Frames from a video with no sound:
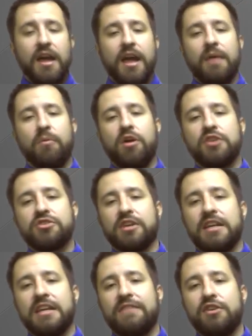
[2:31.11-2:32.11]
and we're also
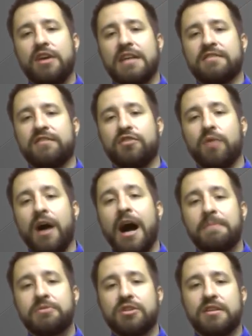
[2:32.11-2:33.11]
going to give you guys a few
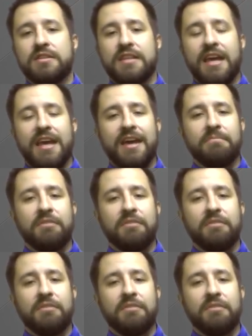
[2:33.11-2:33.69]
options and